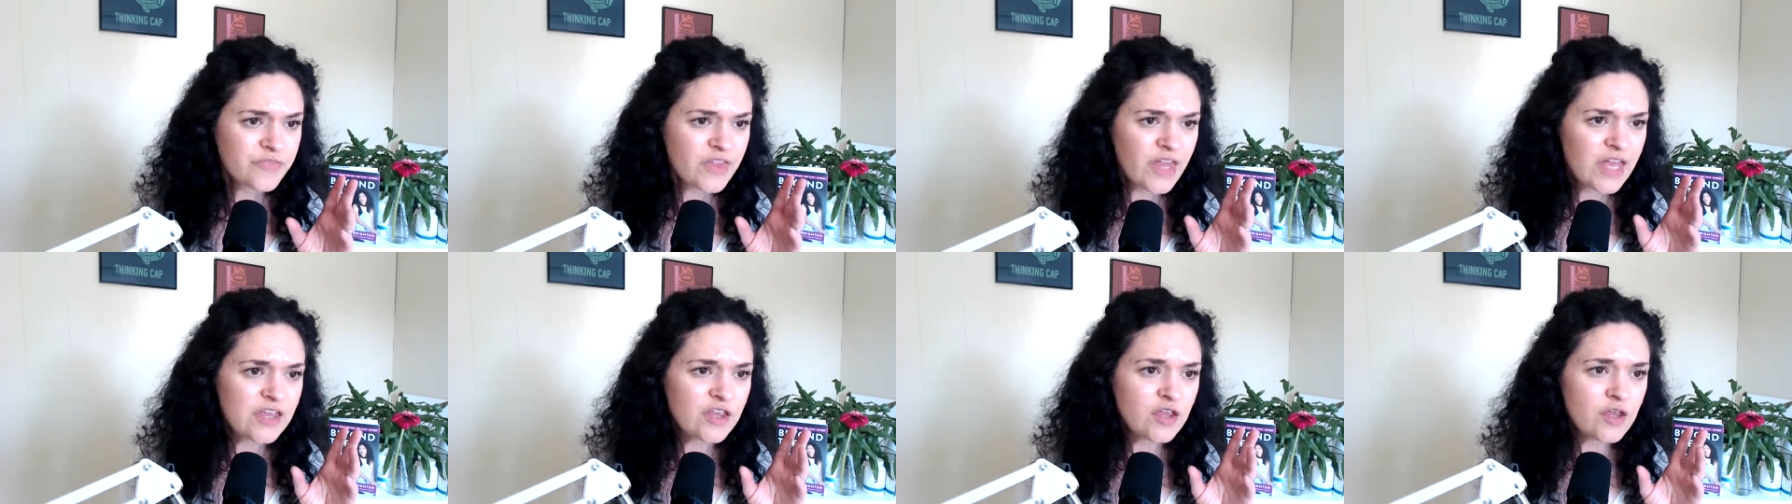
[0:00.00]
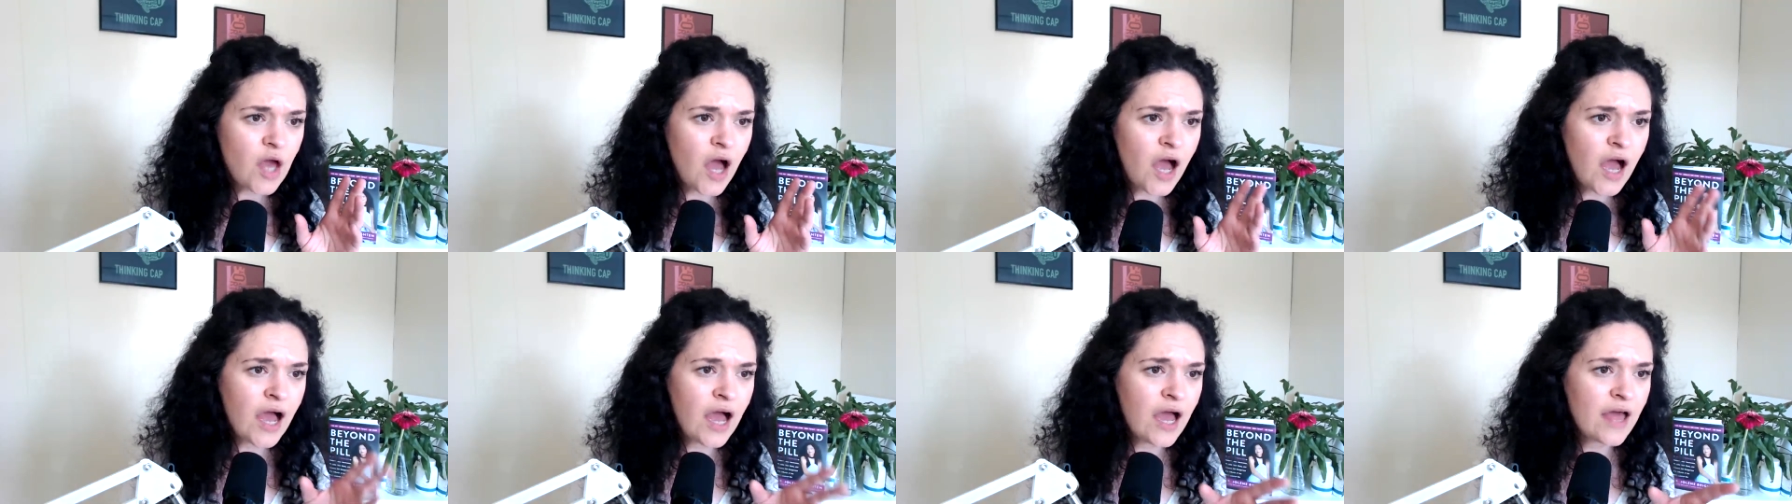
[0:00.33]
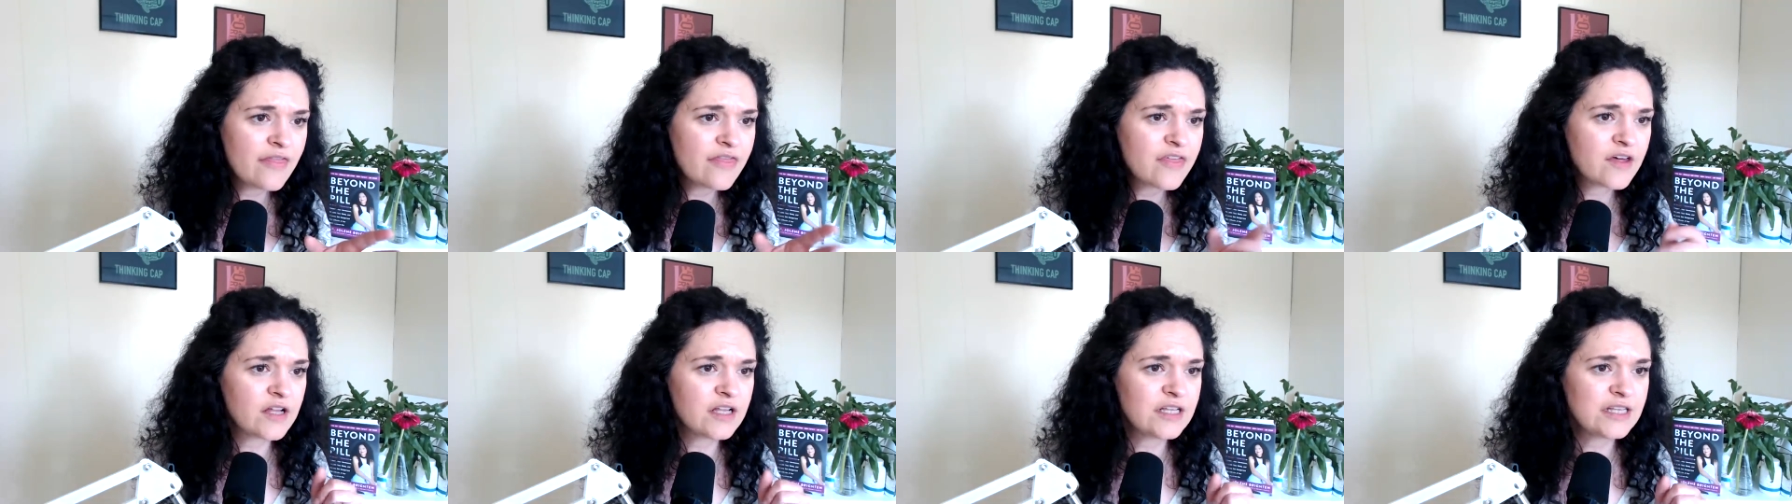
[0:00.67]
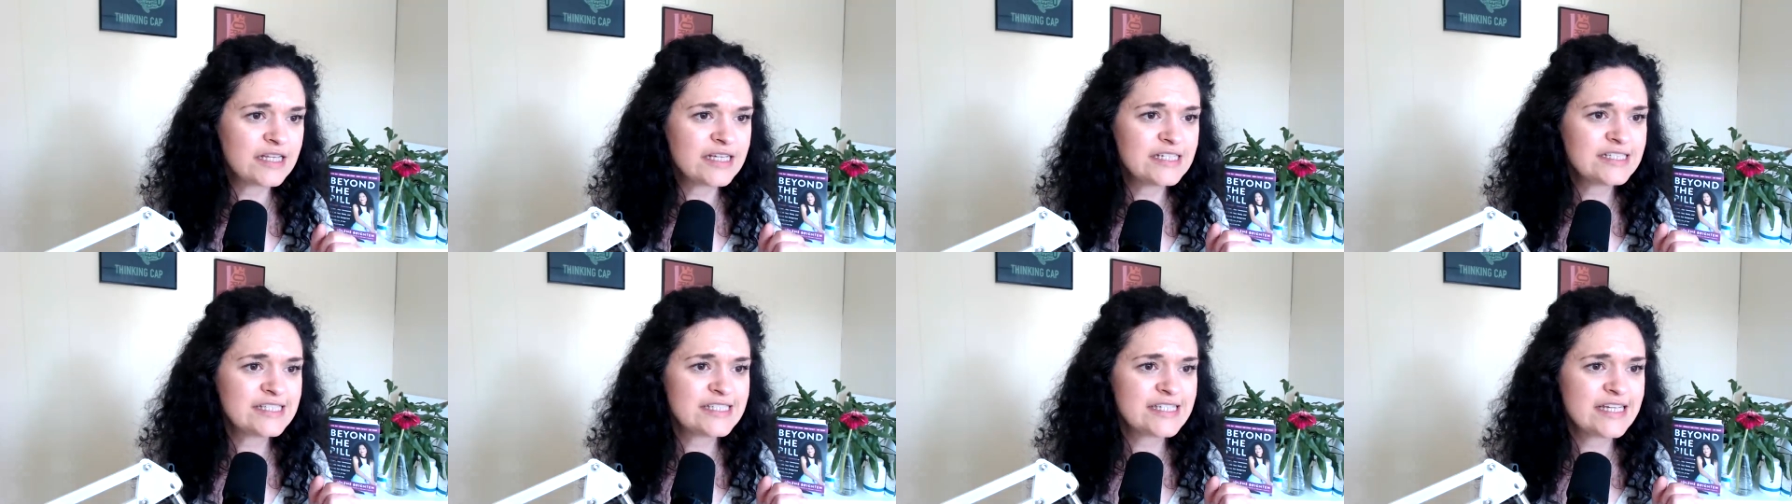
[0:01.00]
yeah, the
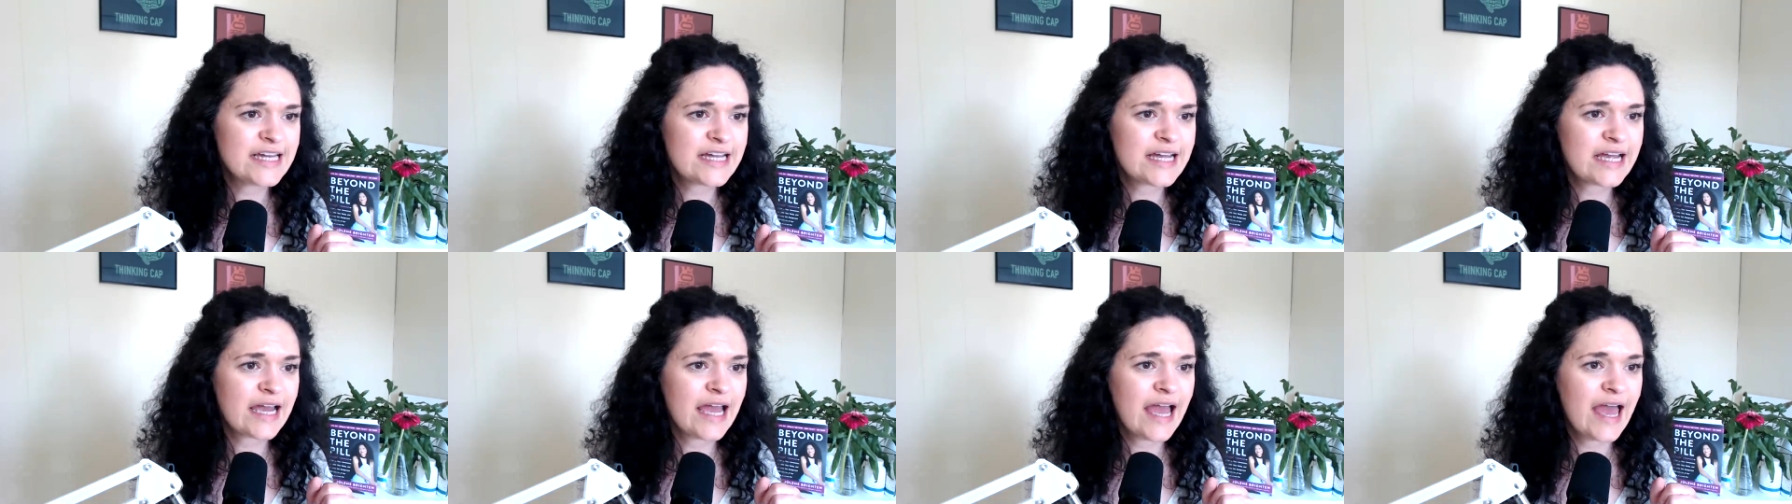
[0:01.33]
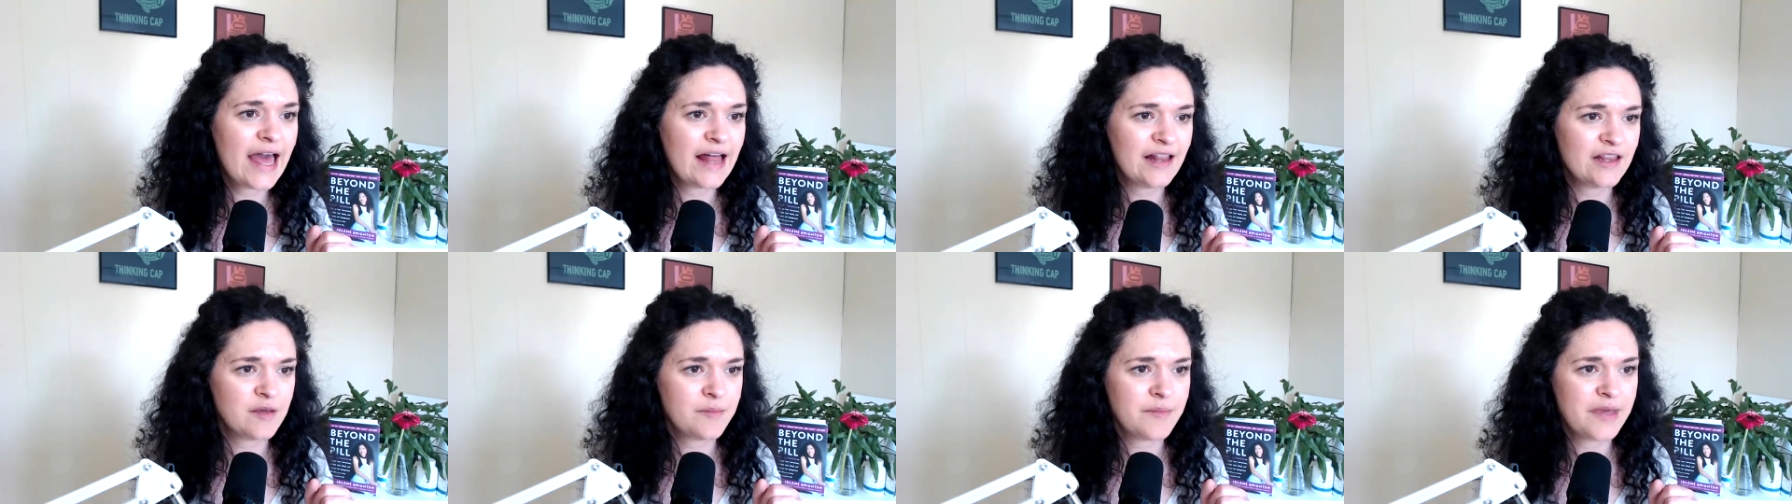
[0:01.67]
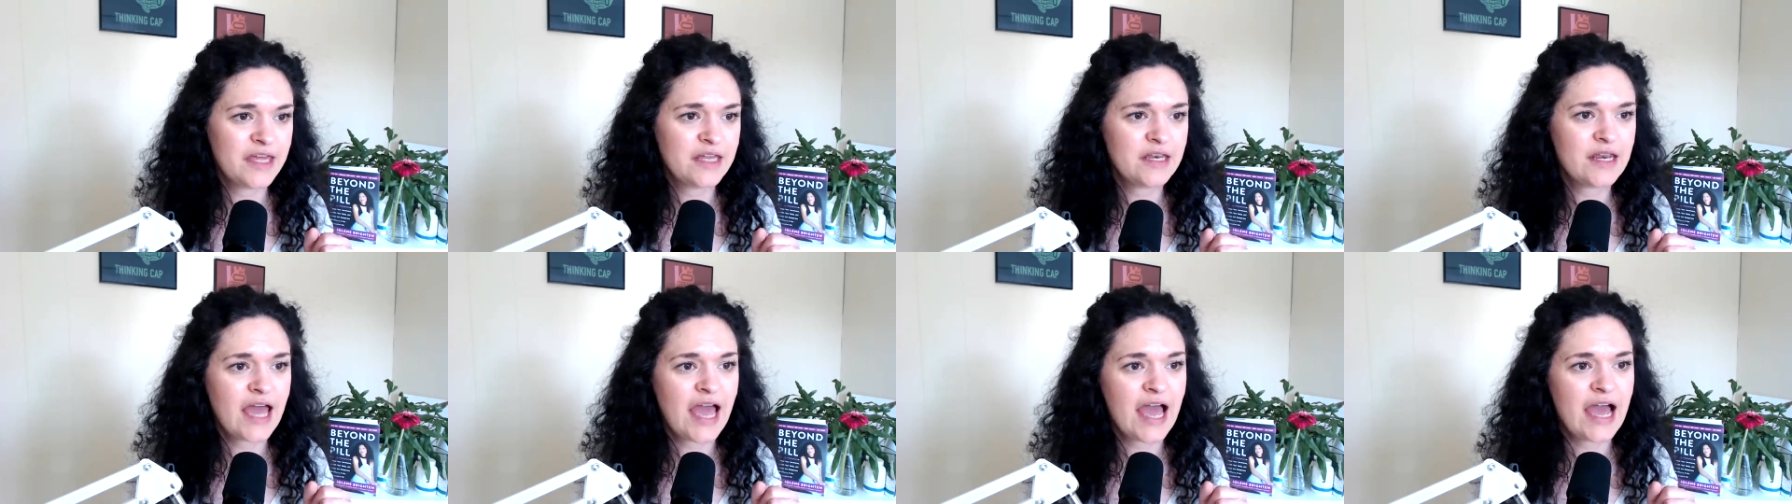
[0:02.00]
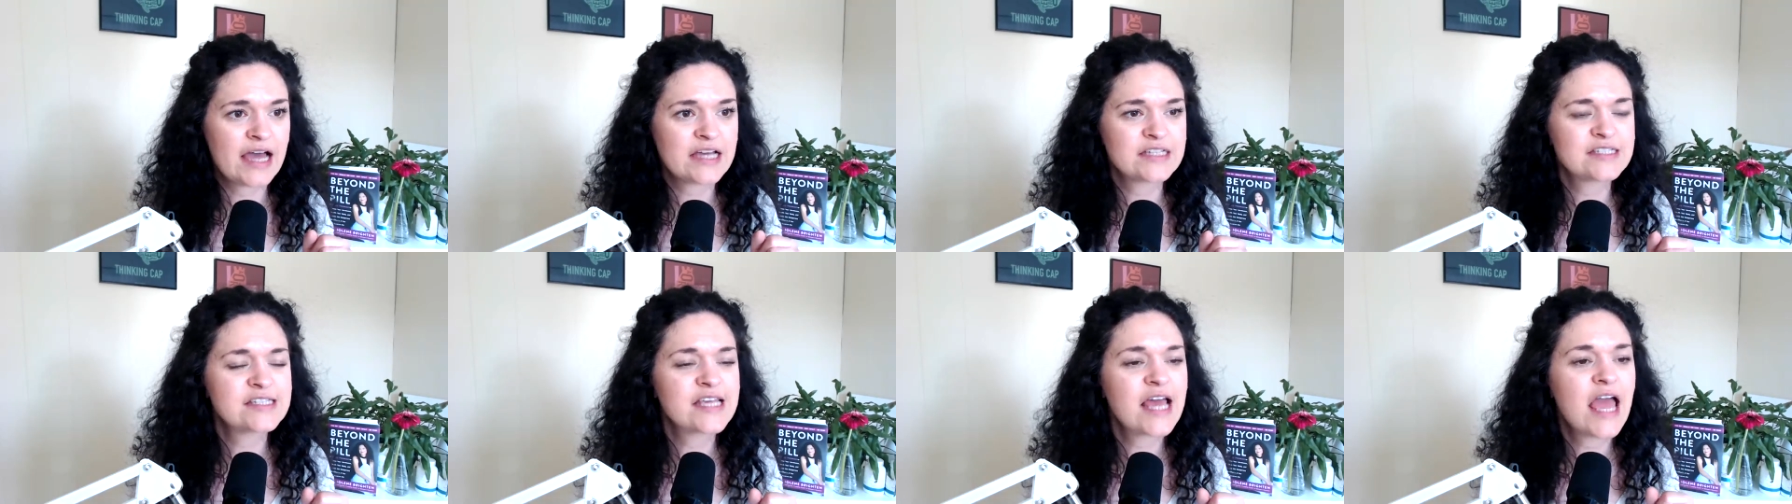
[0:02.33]
holistic element
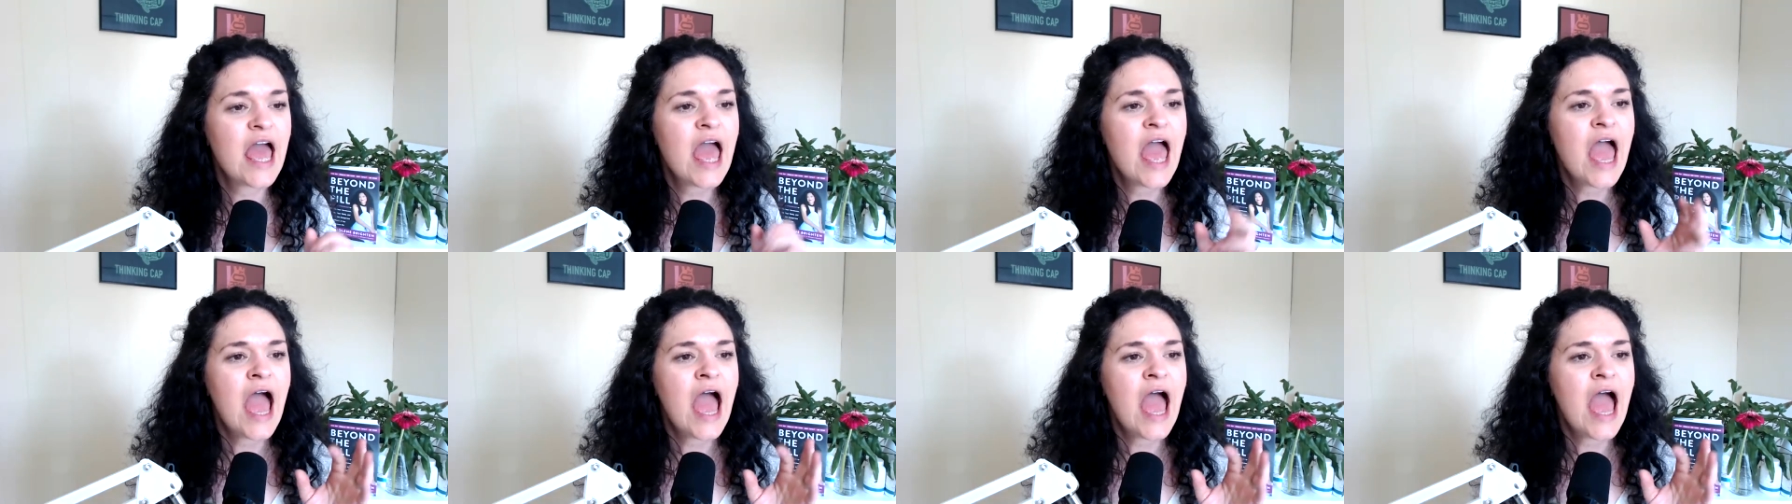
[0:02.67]
asks,